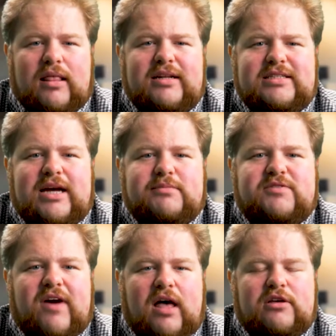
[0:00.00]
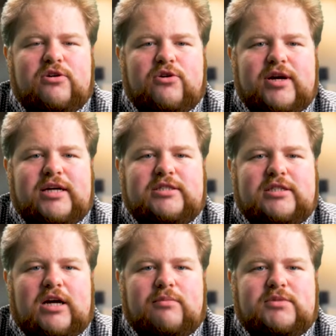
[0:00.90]
lot of times value creation
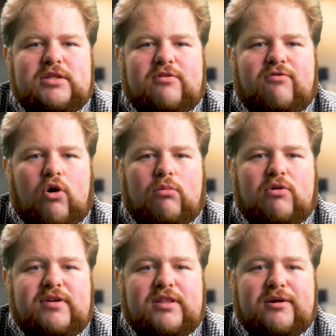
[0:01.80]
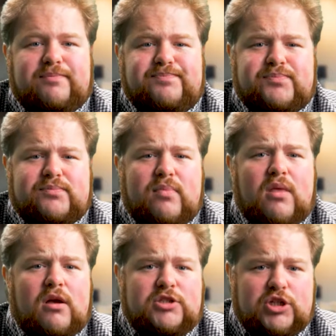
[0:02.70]
comes in the form of either
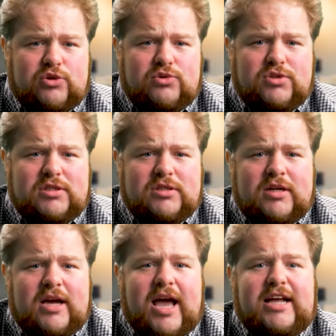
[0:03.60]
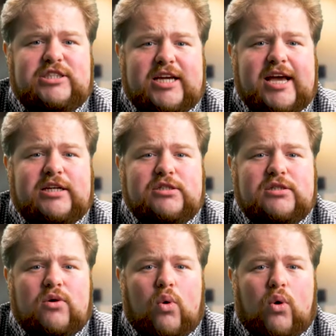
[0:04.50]
news, education,
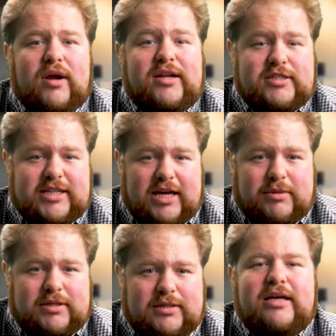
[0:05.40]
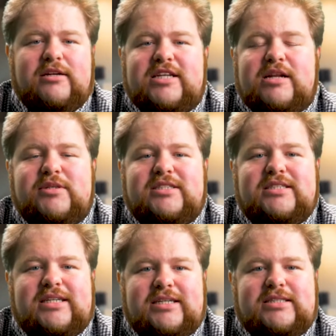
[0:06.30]
or entertainment. Entertainment's
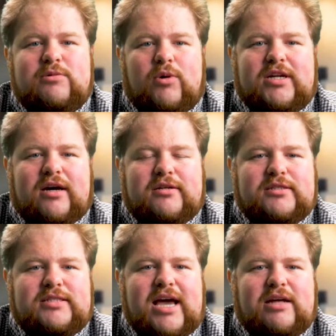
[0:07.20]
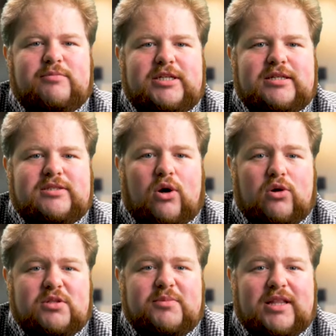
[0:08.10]
an easy one to understand because
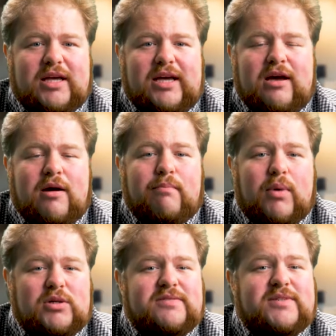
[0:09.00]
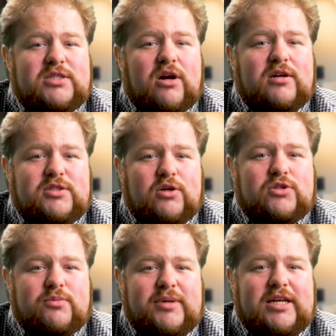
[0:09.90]
ultimately most of us are on
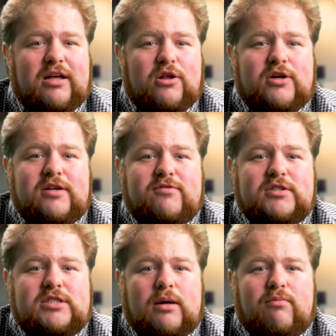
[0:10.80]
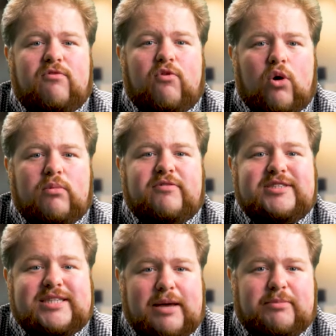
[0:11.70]
social media looking for some form of
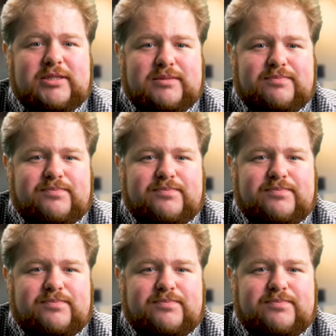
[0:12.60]
escapism.